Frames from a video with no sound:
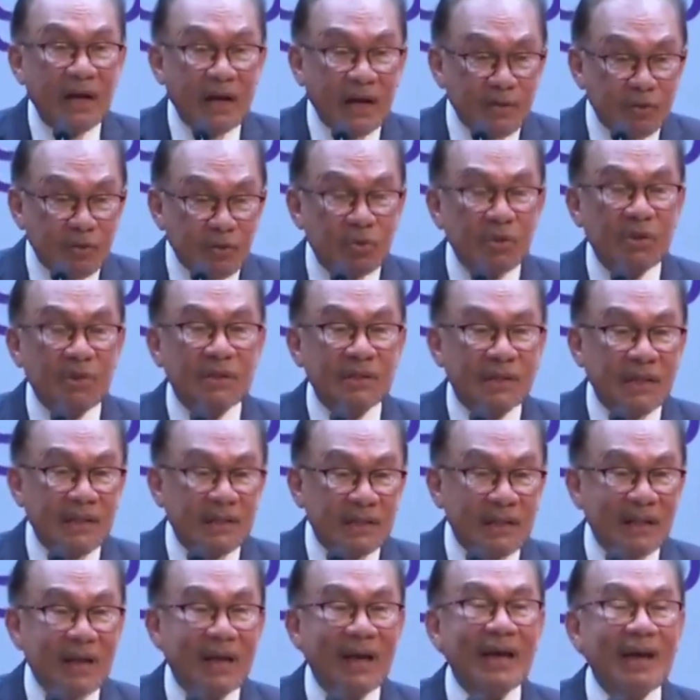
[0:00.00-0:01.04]
ensure that
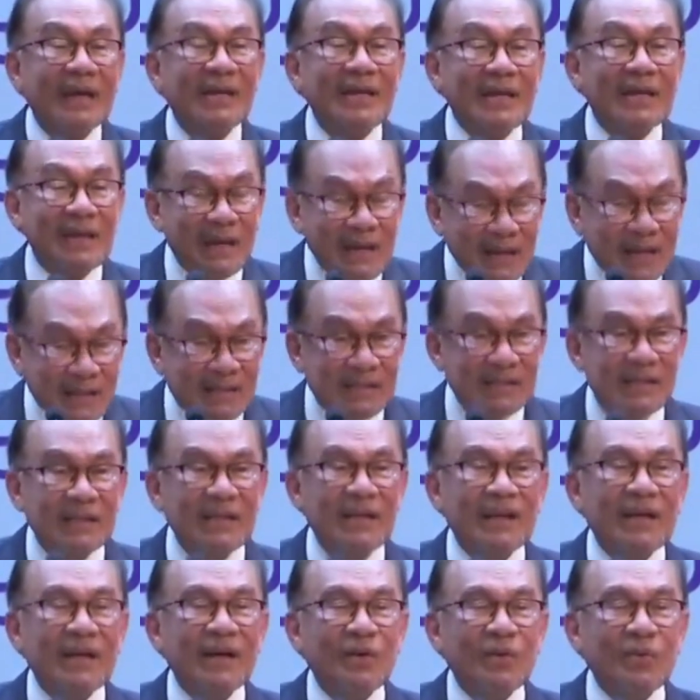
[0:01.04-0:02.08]
at least
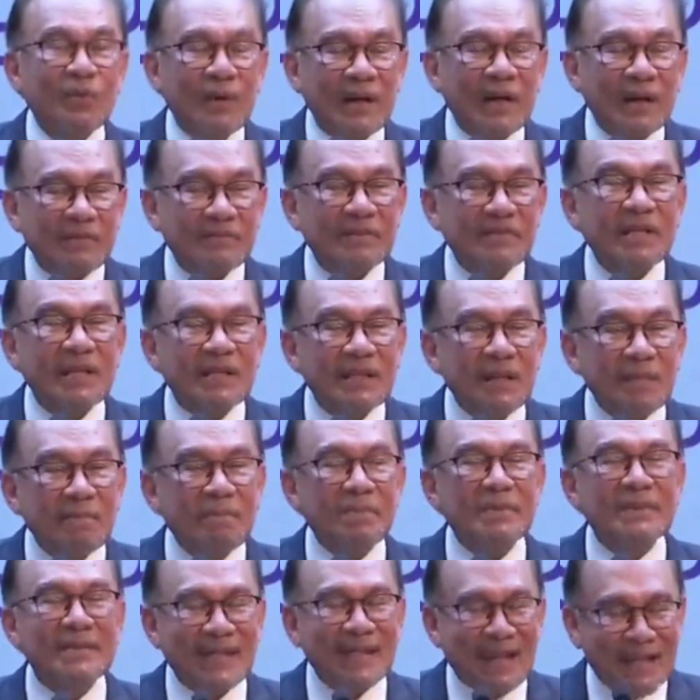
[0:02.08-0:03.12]
we have certain
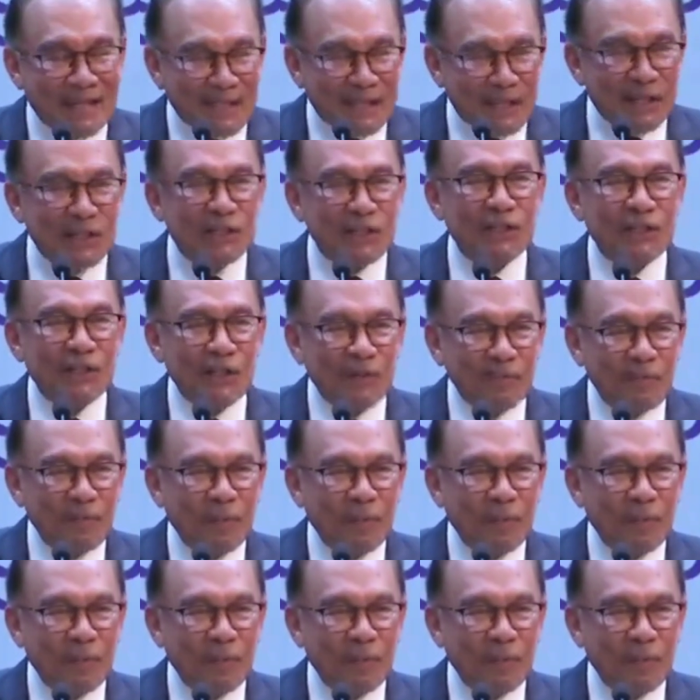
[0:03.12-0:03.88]
percentage